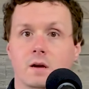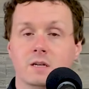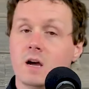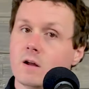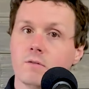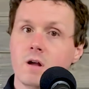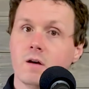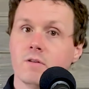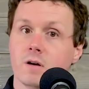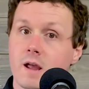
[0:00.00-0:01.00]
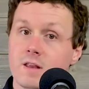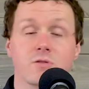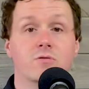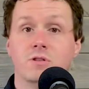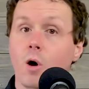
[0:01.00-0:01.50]
tonneau cover, and
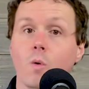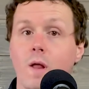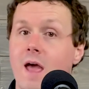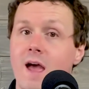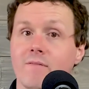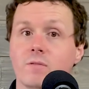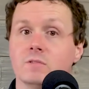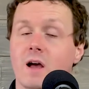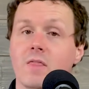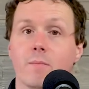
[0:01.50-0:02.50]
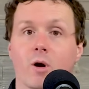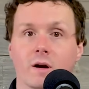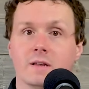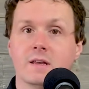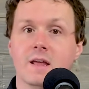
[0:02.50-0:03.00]
you don't have those on the
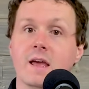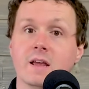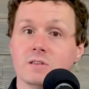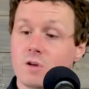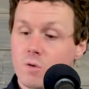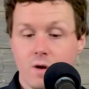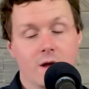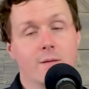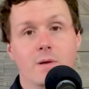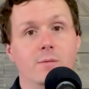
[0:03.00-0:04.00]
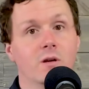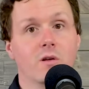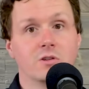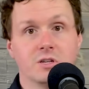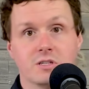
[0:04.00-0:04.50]
market today. And so maybe you're
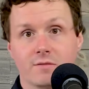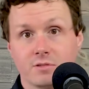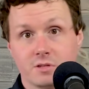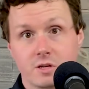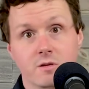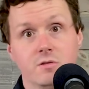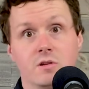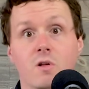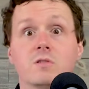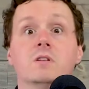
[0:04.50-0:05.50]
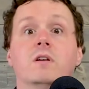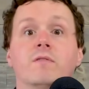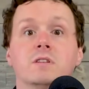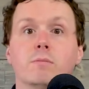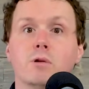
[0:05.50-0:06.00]
launching several SKUs, you're launching it
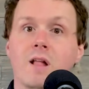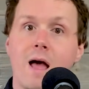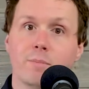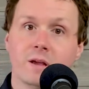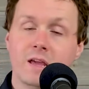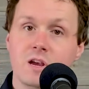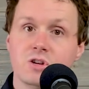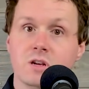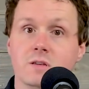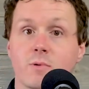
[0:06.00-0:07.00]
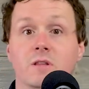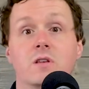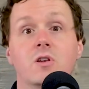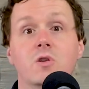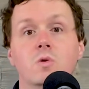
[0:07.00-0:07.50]
for several applications, but it's
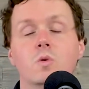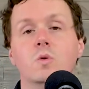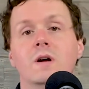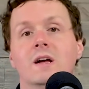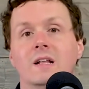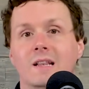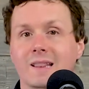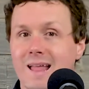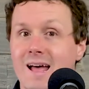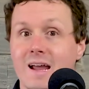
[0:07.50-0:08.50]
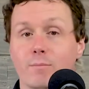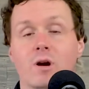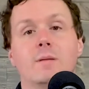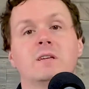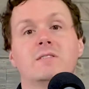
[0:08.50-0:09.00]
a new line.
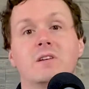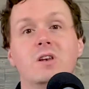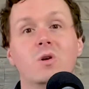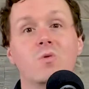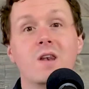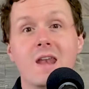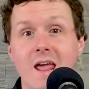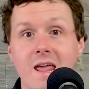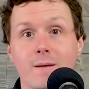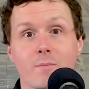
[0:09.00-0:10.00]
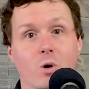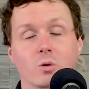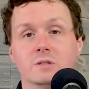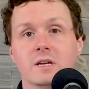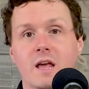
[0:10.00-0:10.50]
Perhaps it has a new name
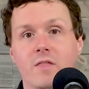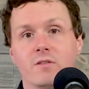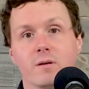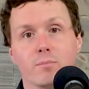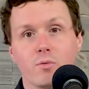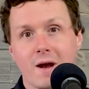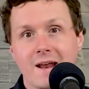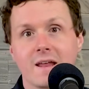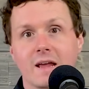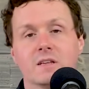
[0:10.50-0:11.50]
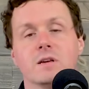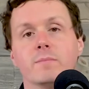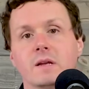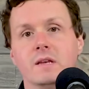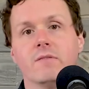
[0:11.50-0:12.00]
altogether. You're branding it
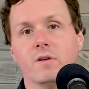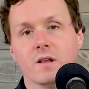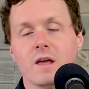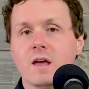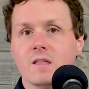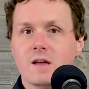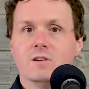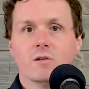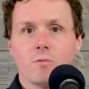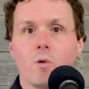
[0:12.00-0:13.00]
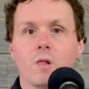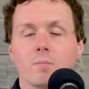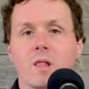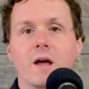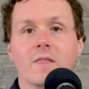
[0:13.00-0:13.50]
something different than your roll-up
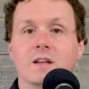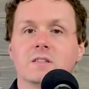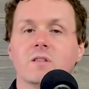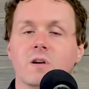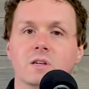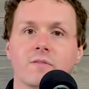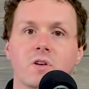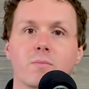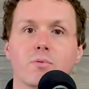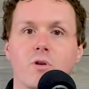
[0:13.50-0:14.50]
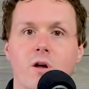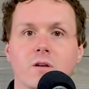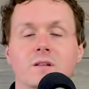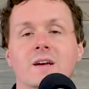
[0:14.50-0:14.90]
line. That is the launch of a new product